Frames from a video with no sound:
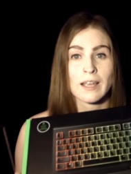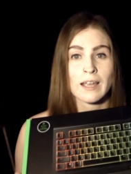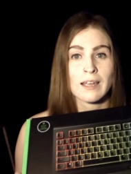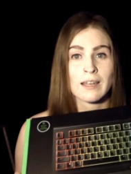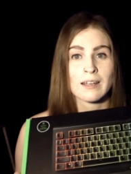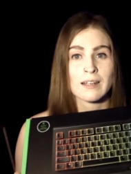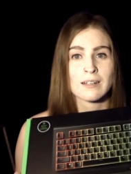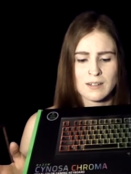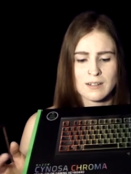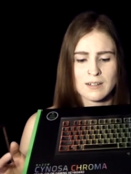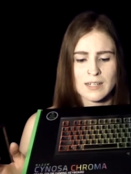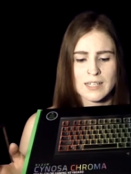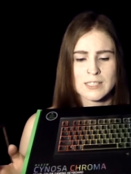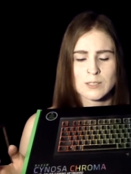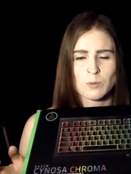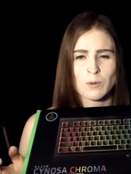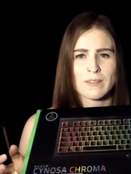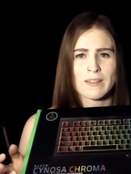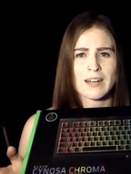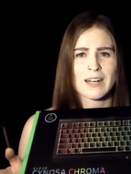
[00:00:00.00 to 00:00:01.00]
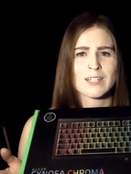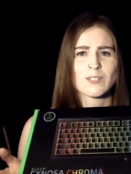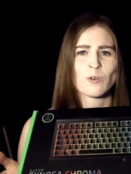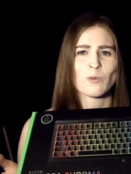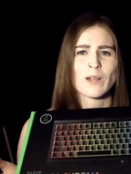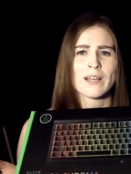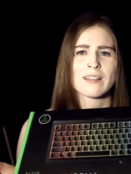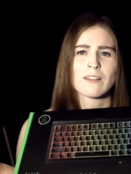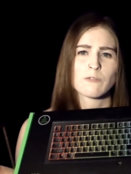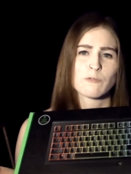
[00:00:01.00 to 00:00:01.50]
and it's one that I don't
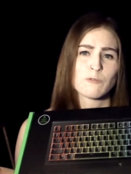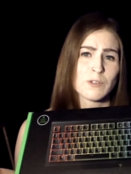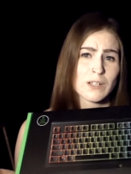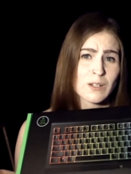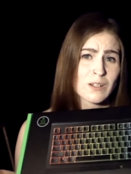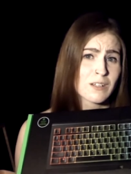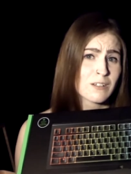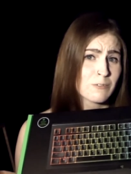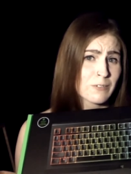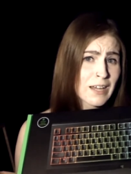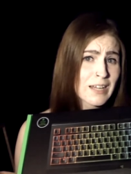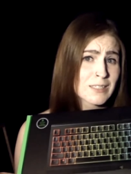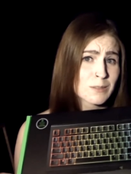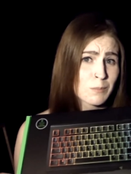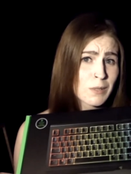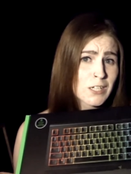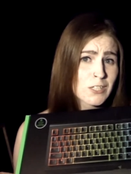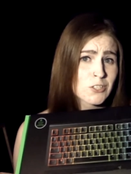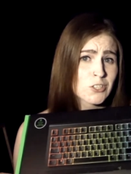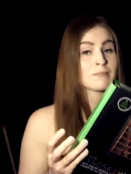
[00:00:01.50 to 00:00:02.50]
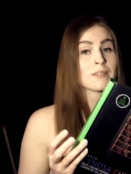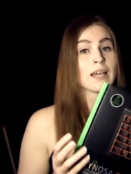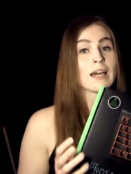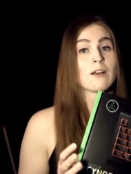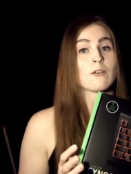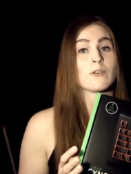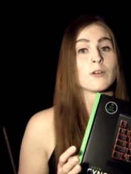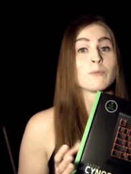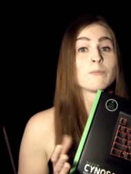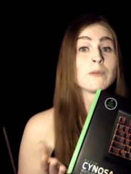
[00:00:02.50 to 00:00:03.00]
like the feel of as much. I
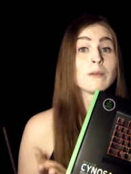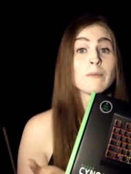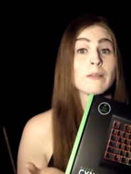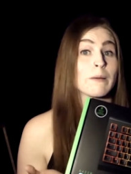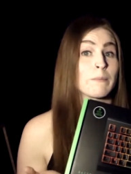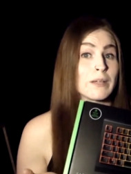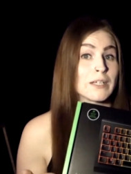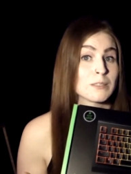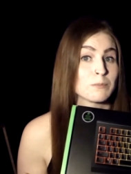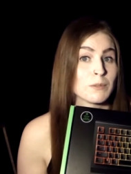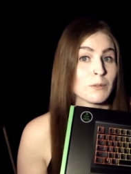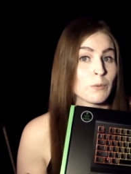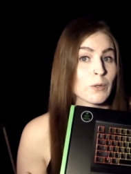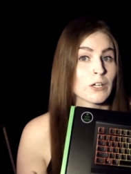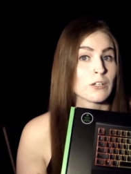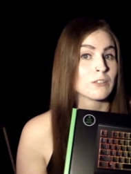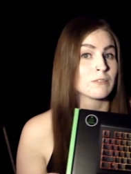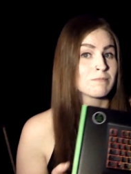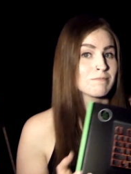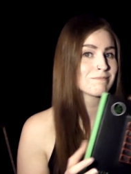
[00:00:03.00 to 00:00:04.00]
don't know, maybe that makes me weird.